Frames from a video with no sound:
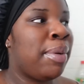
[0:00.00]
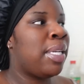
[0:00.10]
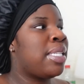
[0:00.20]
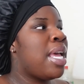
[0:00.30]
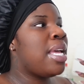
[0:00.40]

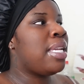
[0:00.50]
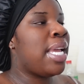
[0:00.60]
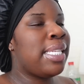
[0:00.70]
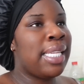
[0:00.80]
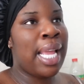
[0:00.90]
because
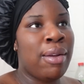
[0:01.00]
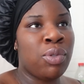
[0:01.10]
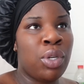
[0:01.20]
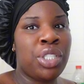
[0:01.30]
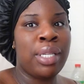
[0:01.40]
yesterday I was
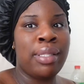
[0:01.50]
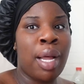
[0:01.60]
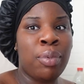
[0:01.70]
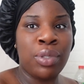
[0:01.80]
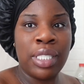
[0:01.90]
watching
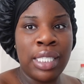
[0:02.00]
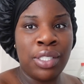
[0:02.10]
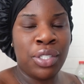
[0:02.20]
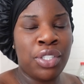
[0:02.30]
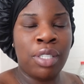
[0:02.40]
Double
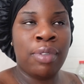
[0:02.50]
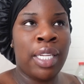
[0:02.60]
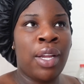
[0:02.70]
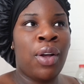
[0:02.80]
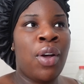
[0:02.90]
C's YouTube
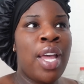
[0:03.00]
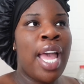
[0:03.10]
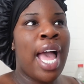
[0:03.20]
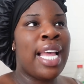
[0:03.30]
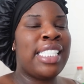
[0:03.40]
video
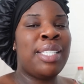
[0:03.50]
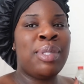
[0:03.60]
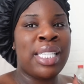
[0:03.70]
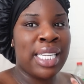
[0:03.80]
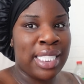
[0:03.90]
and she
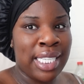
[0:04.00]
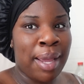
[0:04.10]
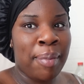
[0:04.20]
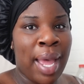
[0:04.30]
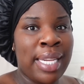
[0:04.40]
was in the
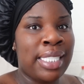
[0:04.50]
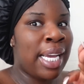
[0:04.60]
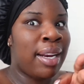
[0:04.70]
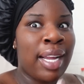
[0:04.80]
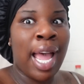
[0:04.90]
gym and she
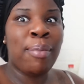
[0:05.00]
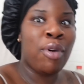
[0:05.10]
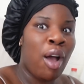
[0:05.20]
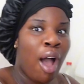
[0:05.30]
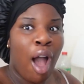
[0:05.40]
had her
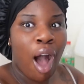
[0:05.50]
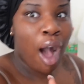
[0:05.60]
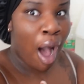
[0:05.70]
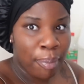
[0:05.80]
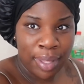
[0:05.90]
camera
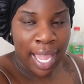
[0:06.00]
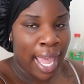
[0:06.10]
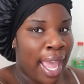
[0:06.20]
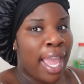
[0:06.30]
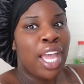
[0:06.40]
up
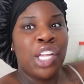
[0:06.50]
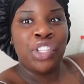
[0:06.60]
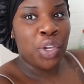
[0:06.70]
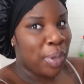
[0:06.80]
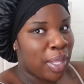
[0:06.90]
there
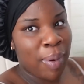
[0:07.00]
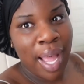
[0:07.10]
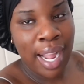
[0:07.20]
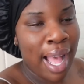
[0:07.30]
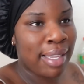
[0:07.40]
doing the
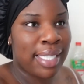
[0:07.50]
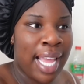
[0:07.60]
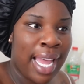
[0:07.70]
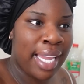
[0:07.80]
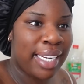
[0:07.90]
workouts
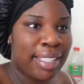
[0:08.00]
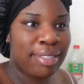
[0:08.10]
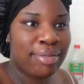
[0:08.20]
like